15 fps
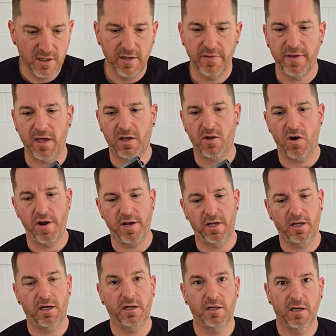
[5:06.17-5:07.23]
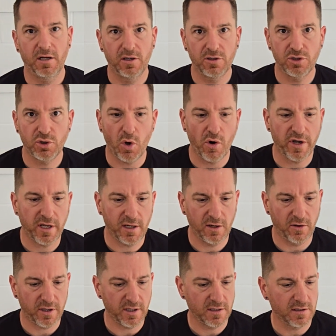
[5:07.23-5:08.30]
that kind of chonky
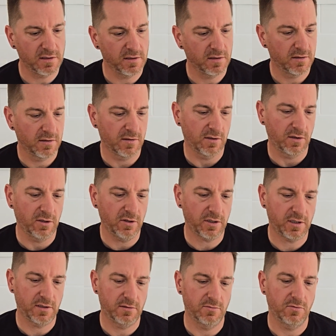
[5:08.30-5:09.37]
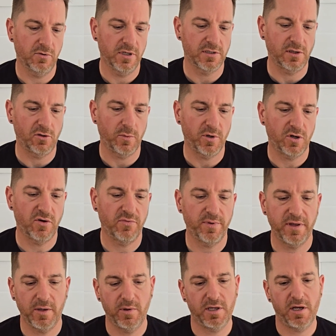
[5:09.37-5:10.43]
looking look. Well, it's a little bit off,
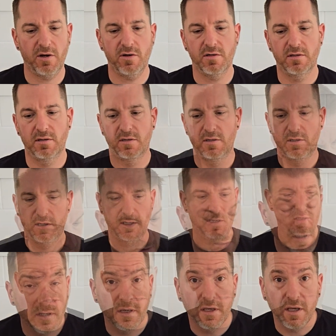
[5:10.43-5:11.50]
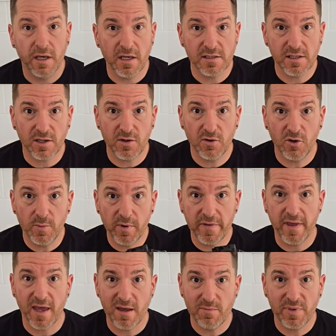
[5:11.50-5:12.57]
but there we go. Here's the cube on
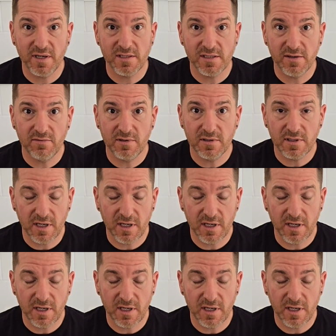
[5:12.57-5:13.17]
the MP7.